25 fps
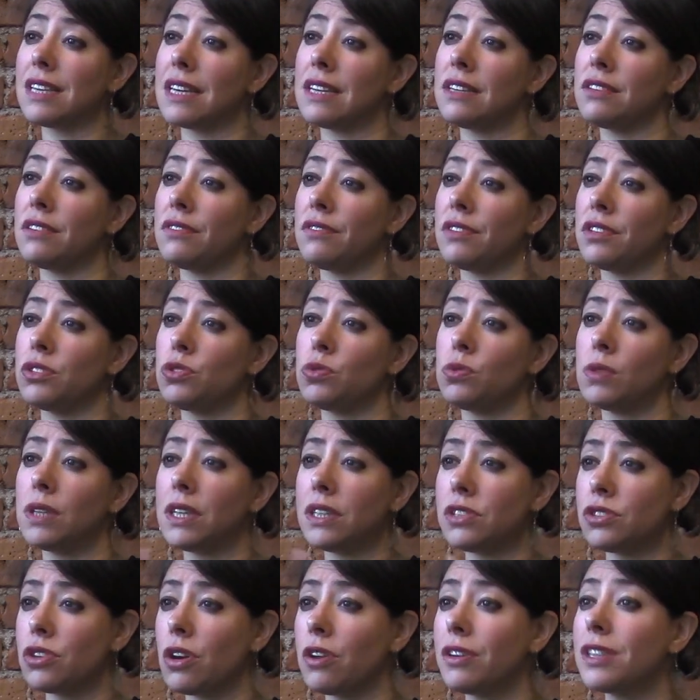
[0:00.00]

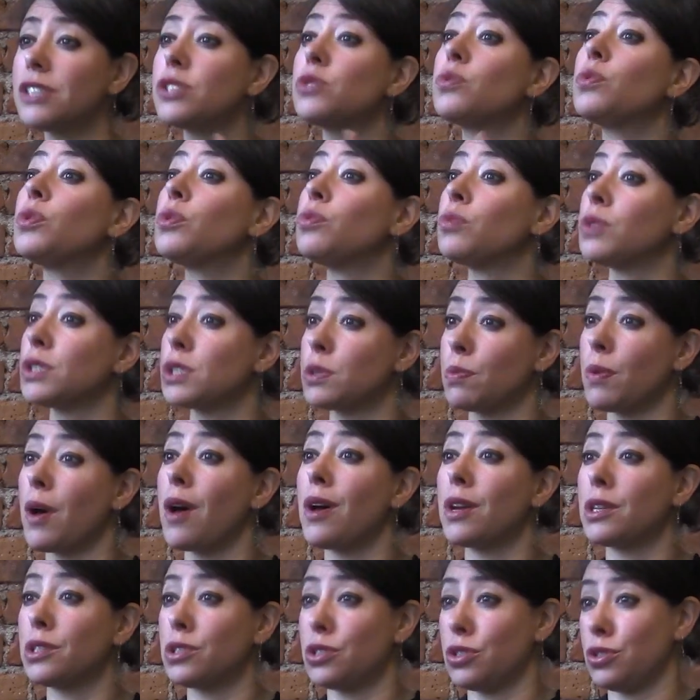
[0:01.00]
individually as artists would
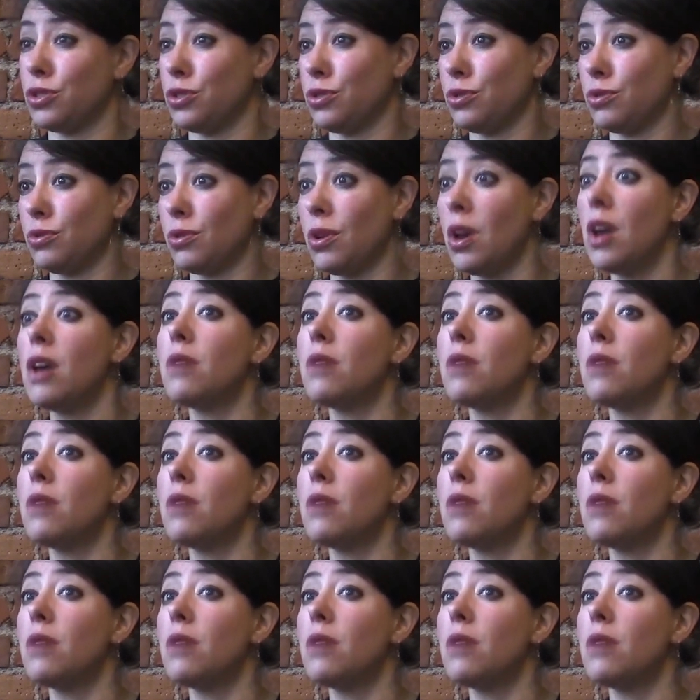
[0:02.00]
respond to.